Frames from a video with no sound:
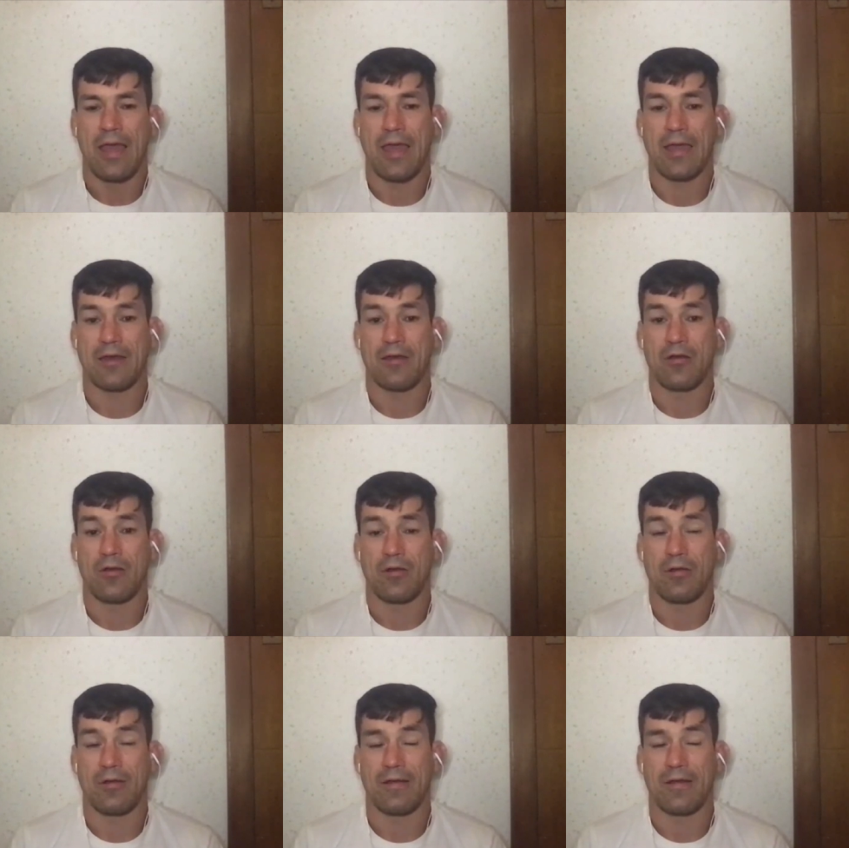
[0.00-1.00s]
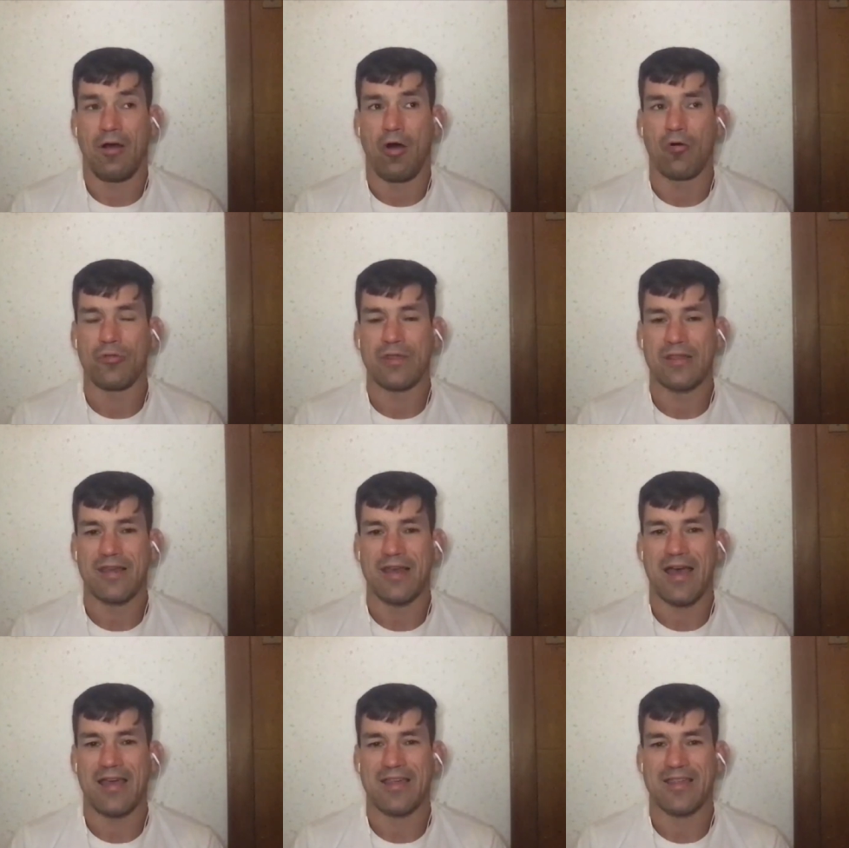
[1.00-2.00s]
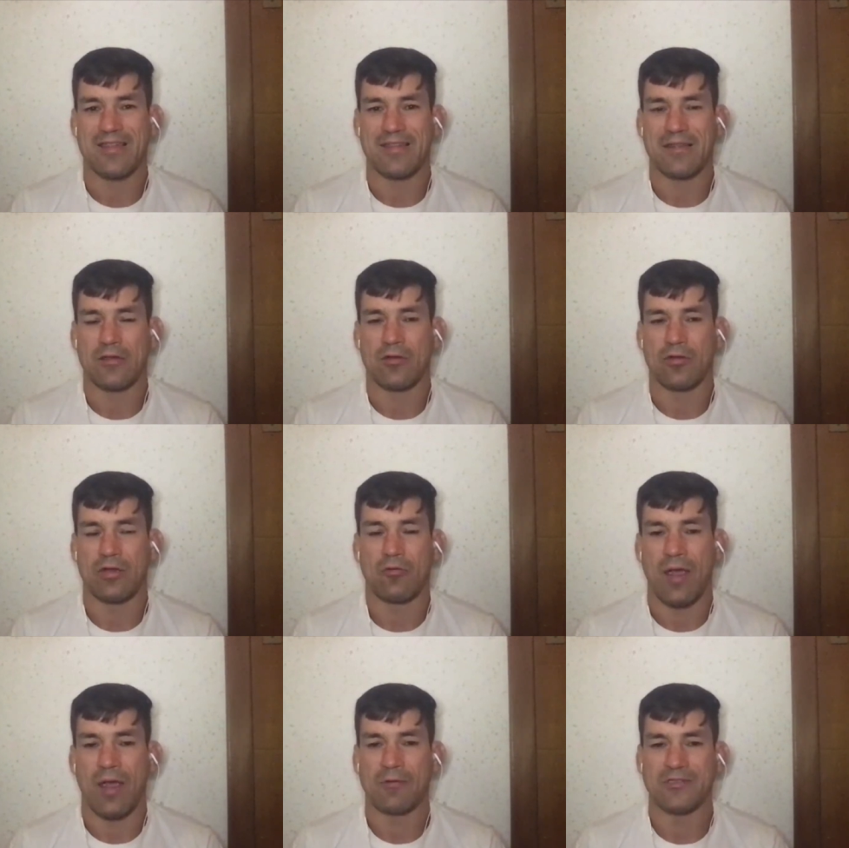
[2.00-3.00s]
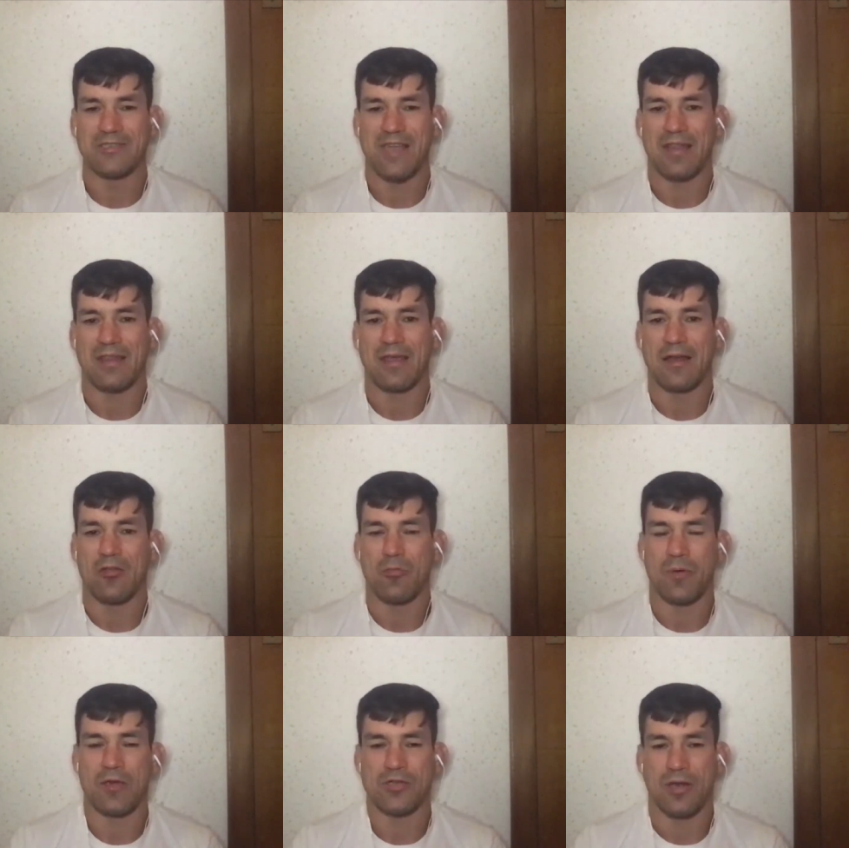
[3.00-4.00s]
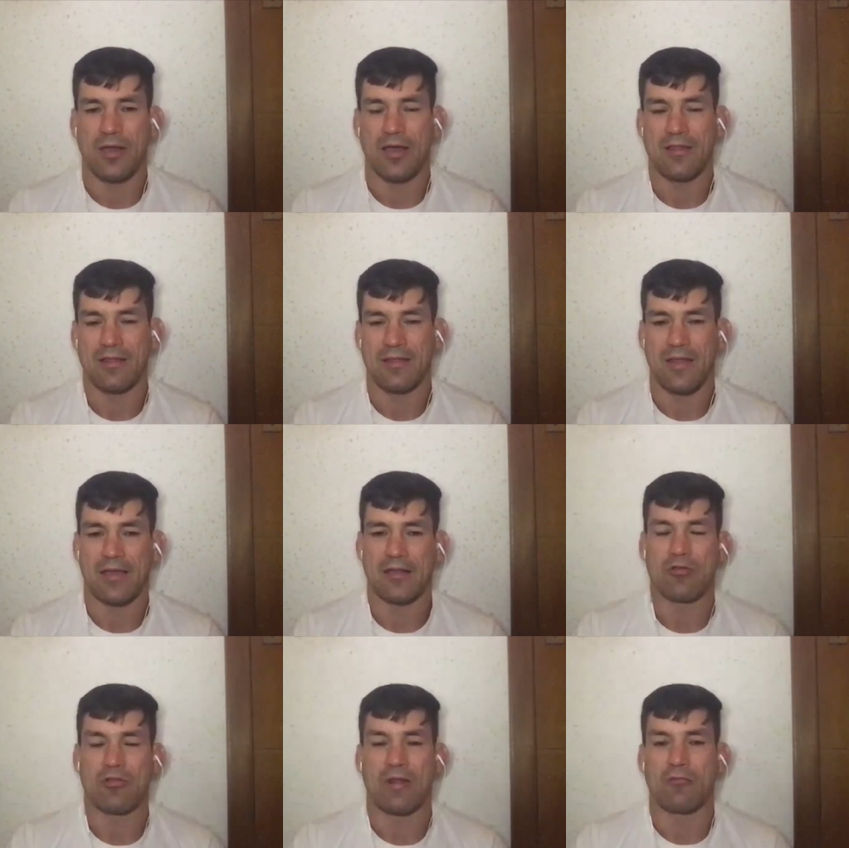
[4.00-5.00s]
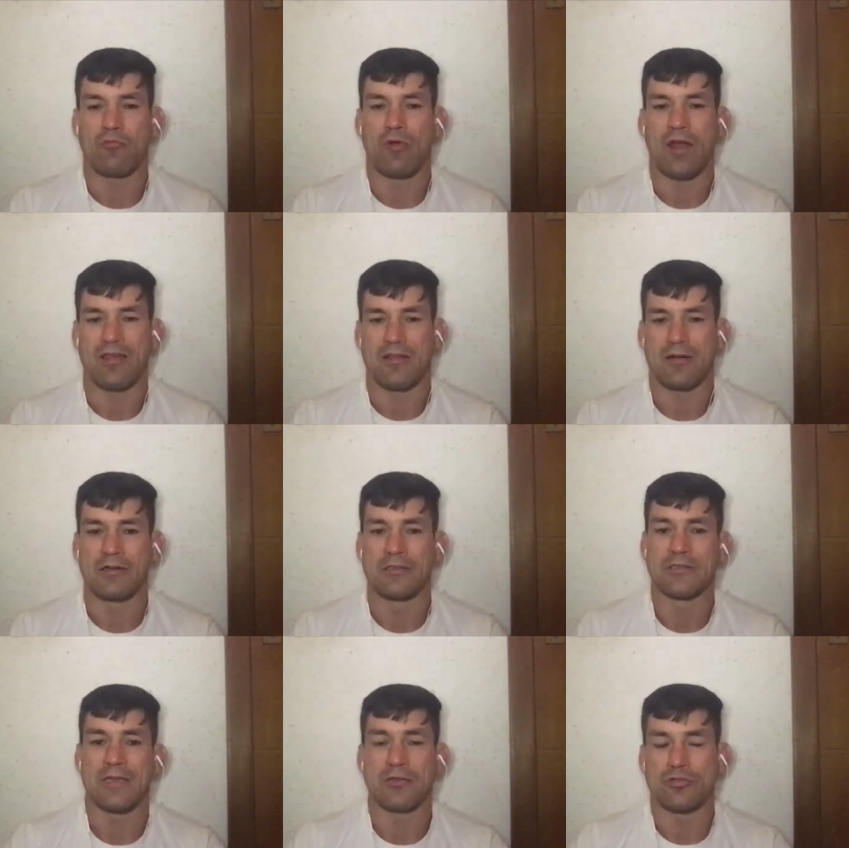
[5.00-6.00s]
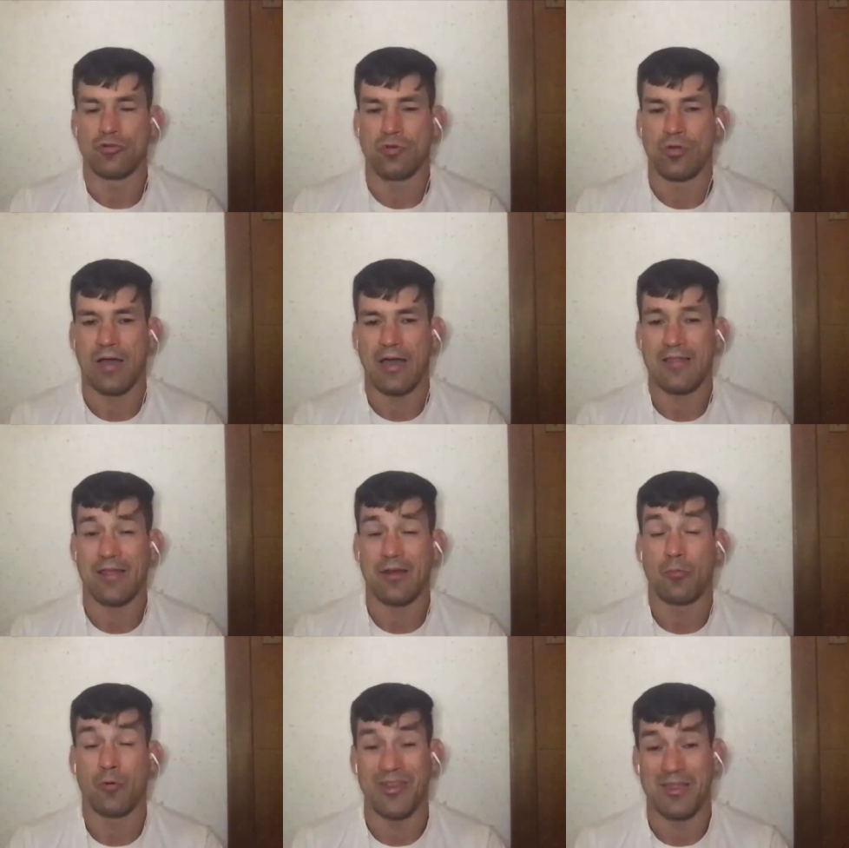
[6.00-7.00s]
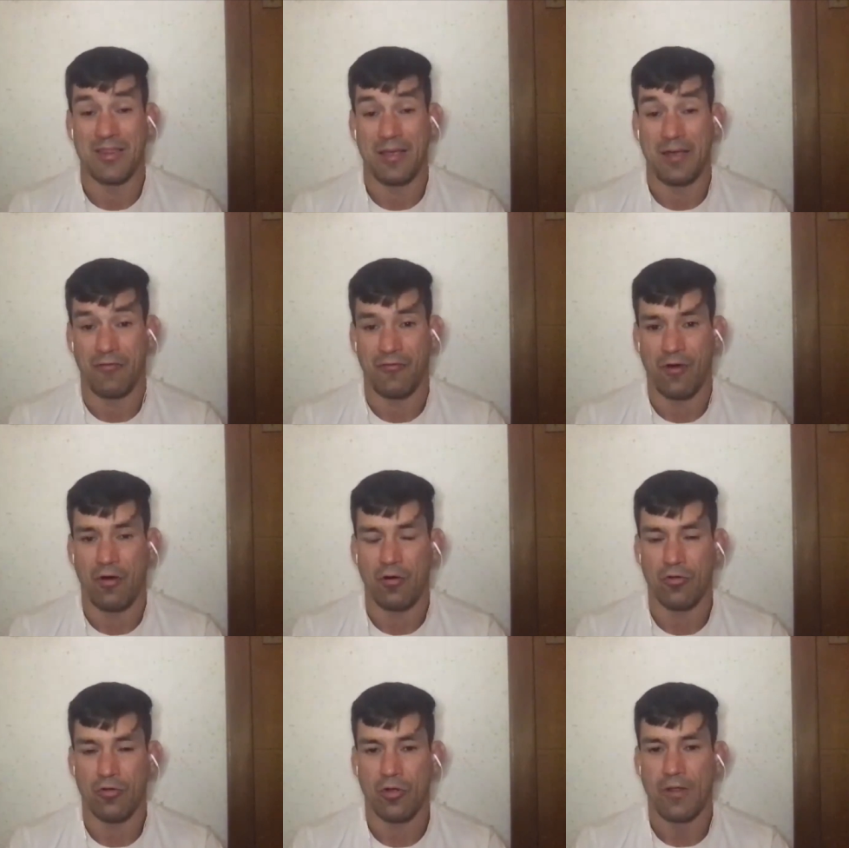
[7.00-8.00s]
and all these guys, you know, the grapplers that they are specializing in takedowns like wrestlers and judo guys, they are pretty tough also.